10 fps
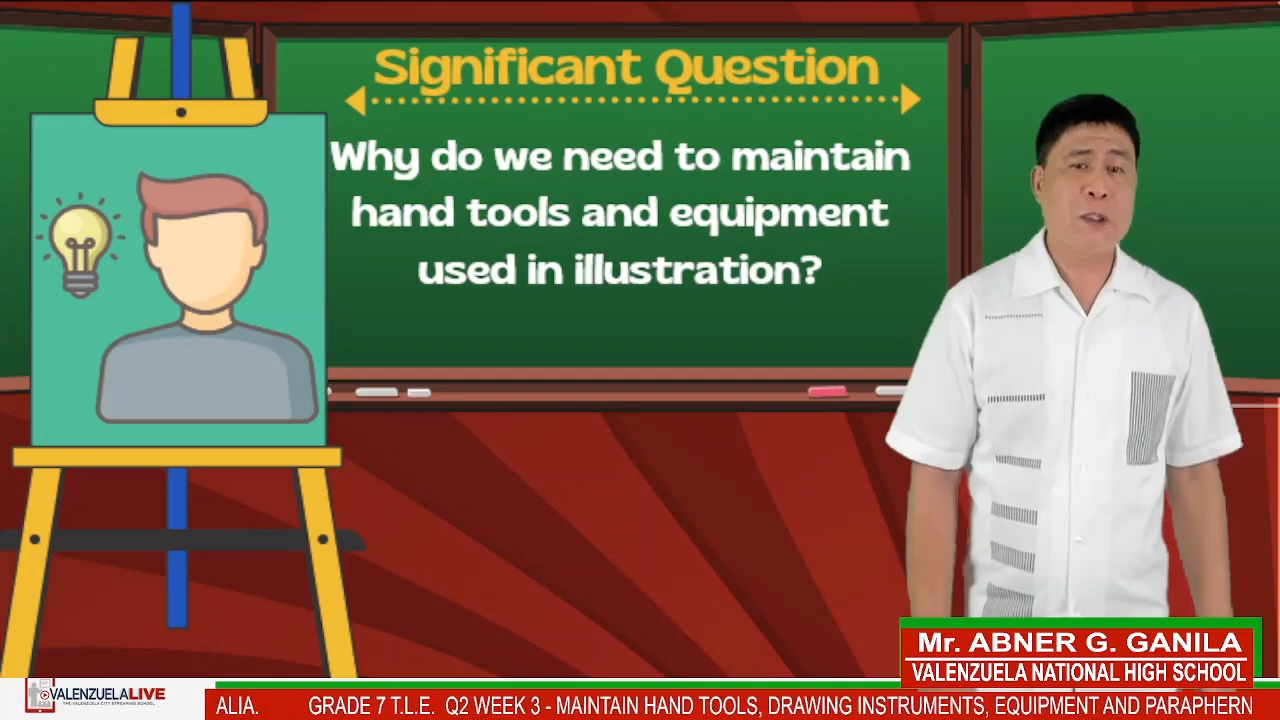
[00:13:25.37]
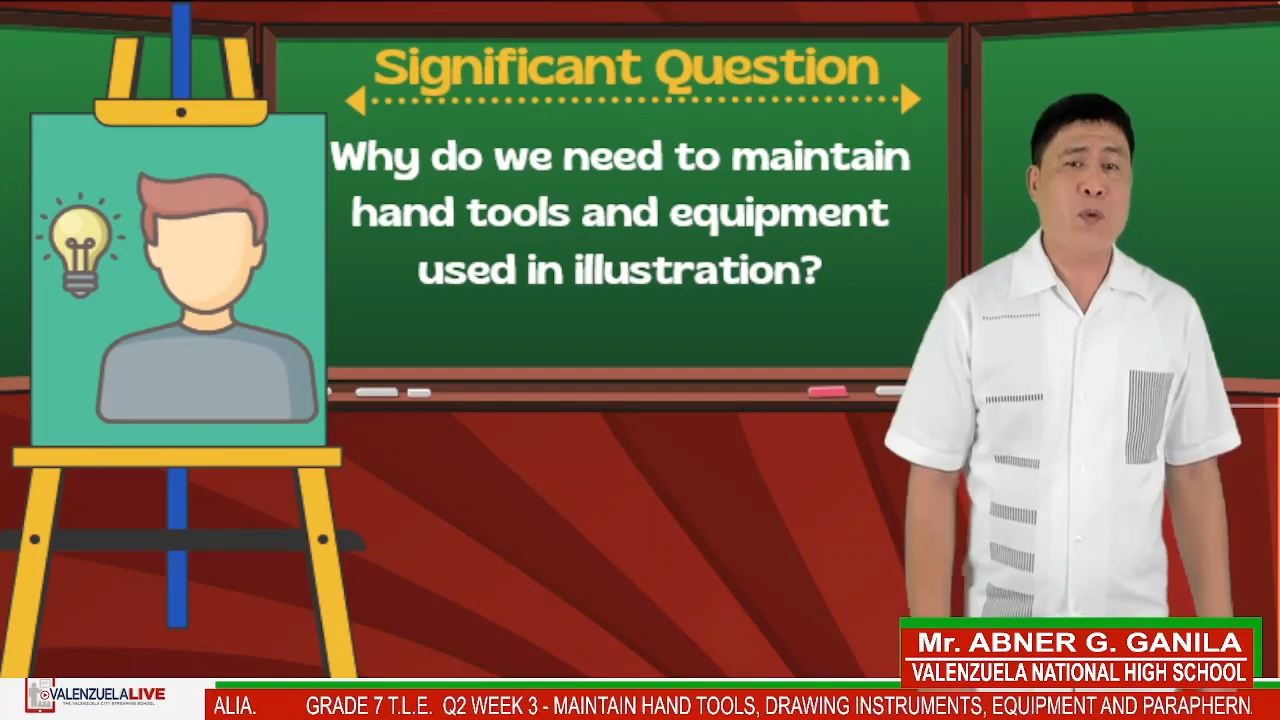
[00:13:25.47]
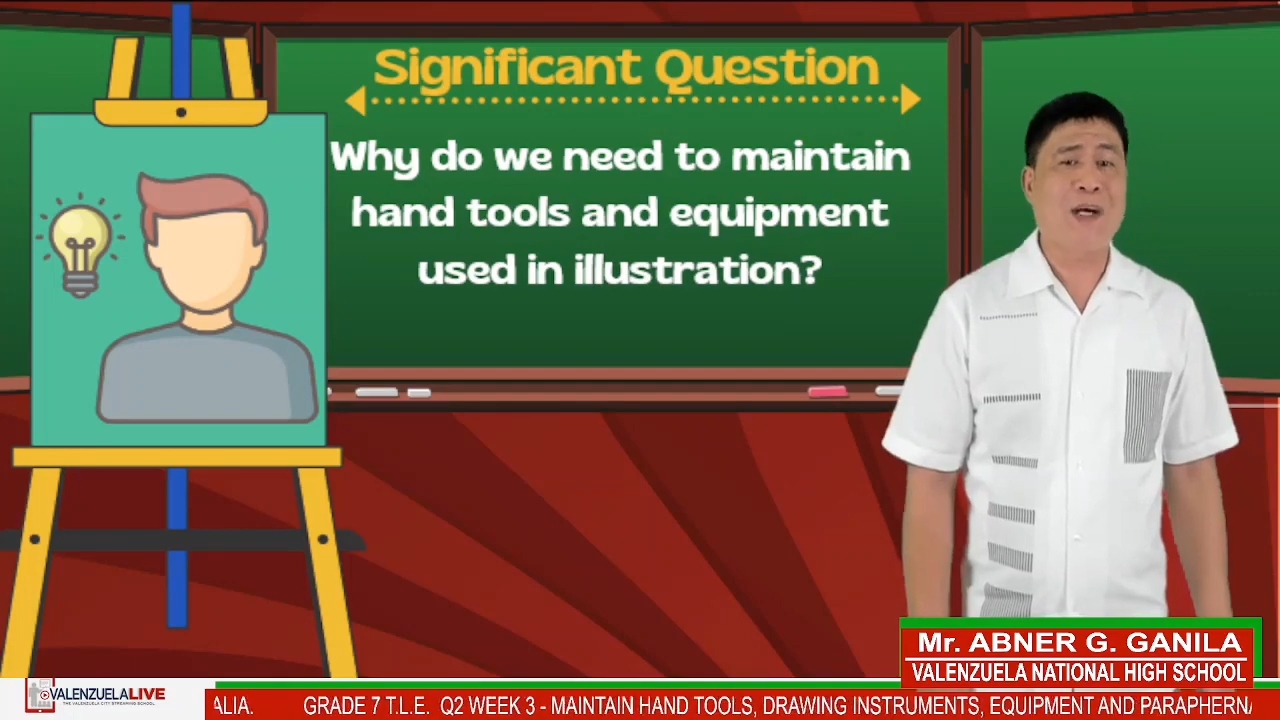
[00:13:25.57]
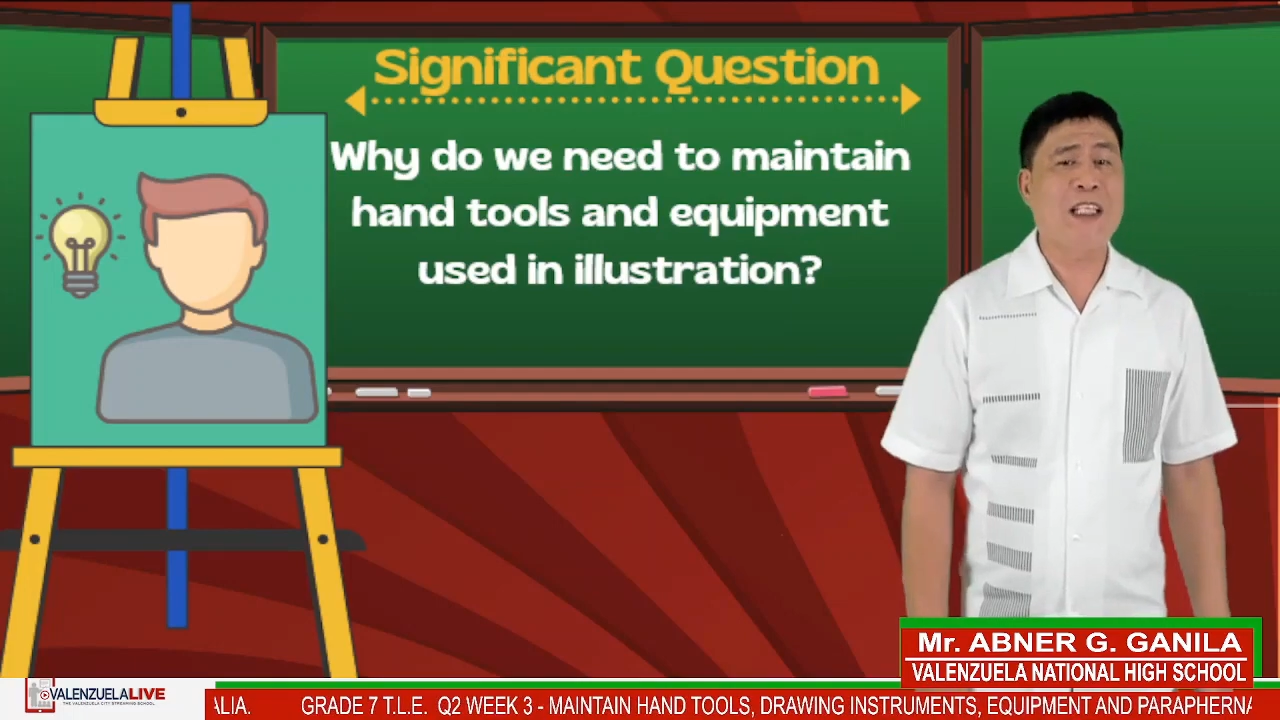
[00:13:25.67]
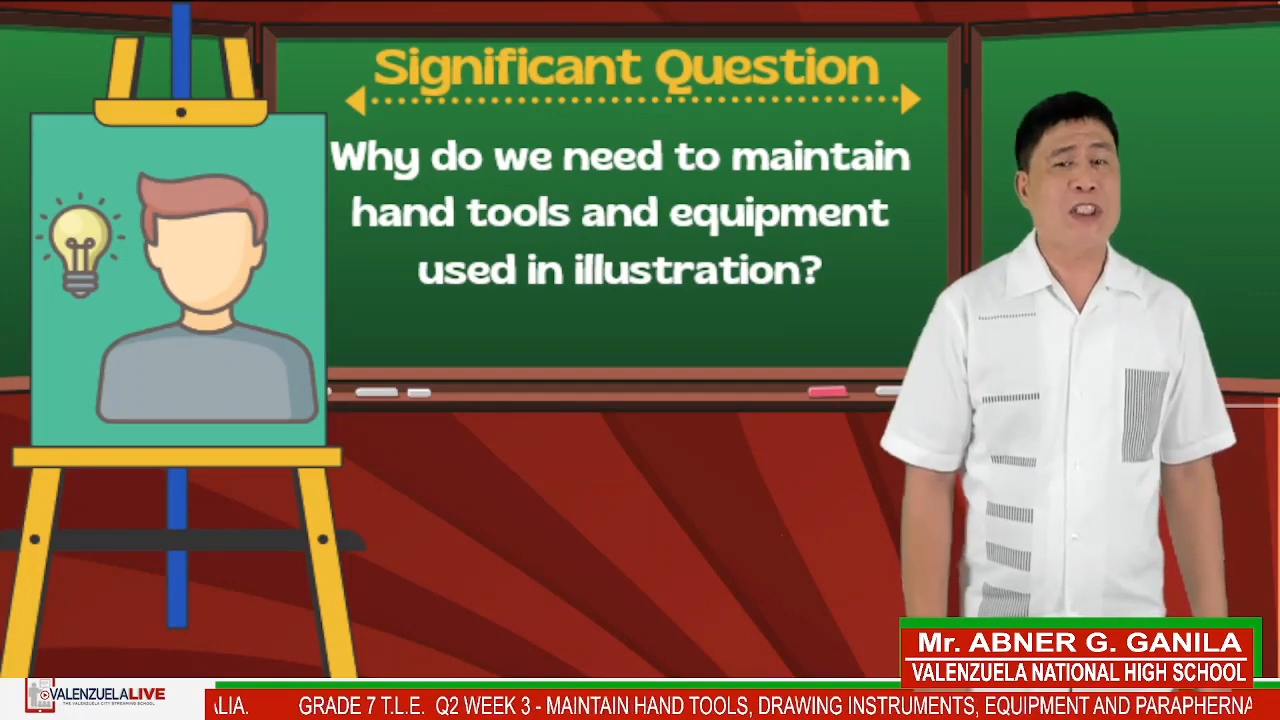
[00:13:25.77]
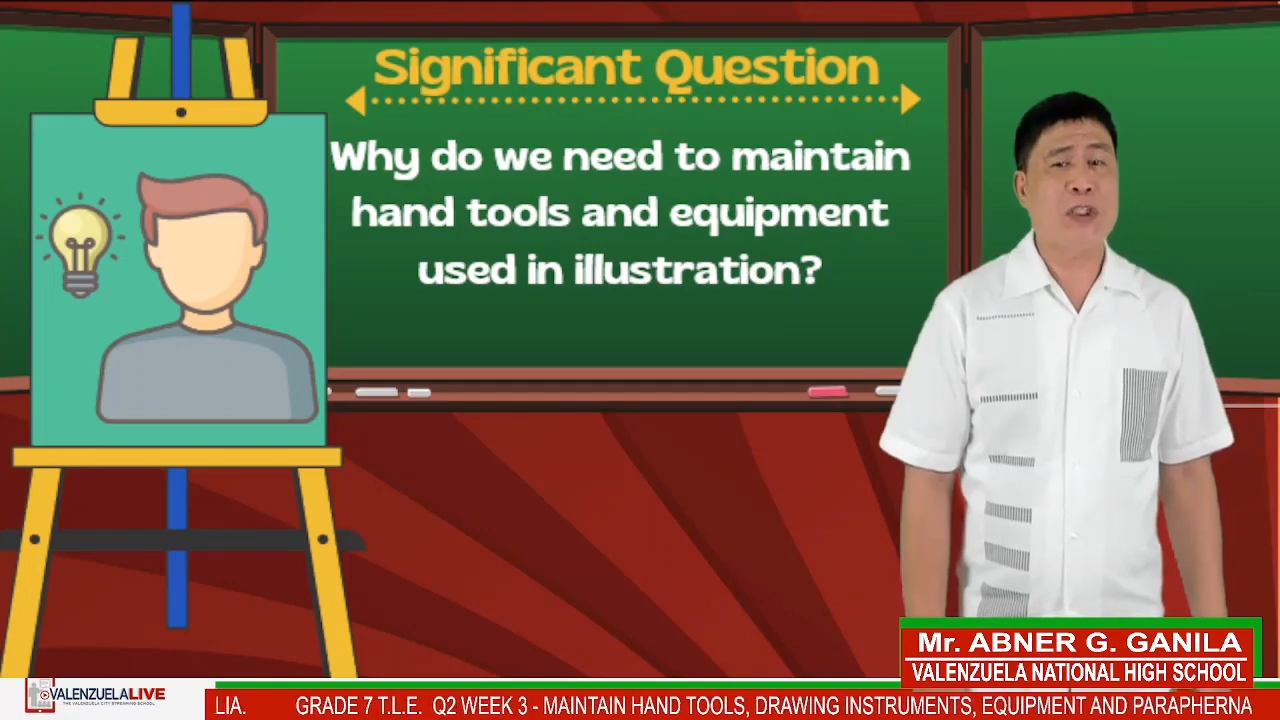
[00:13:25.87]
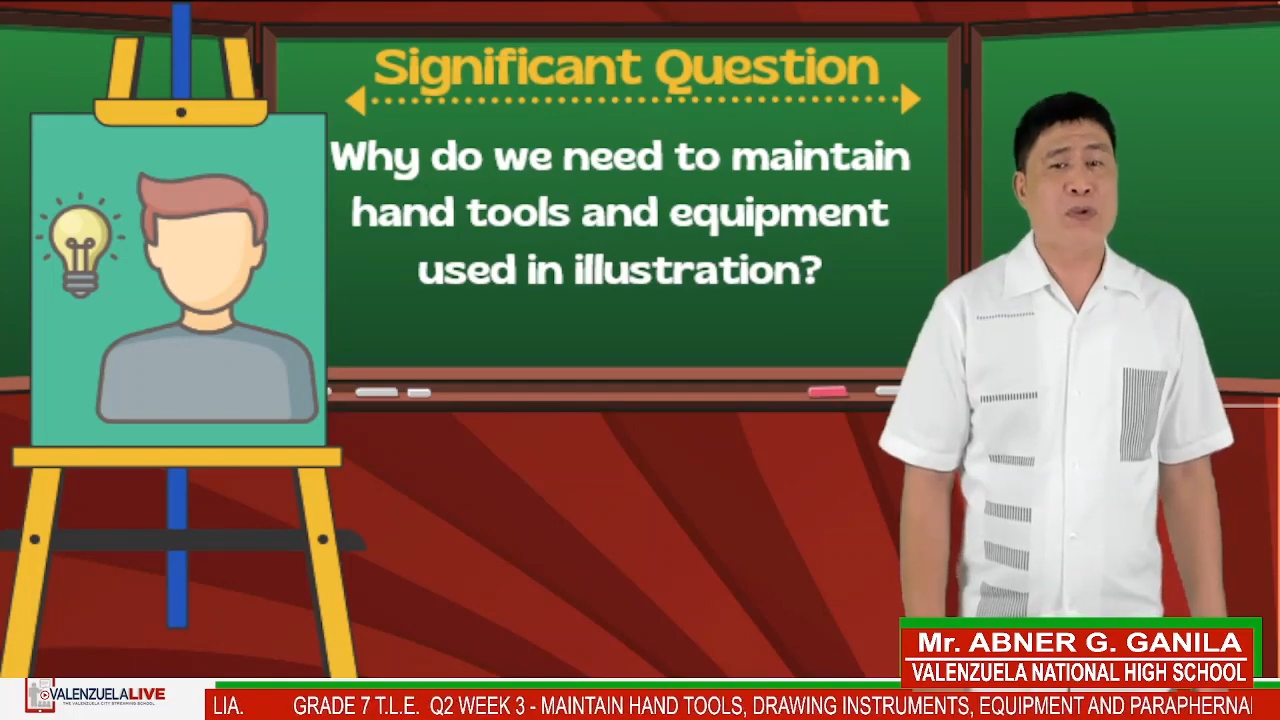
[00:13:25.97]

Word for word: quality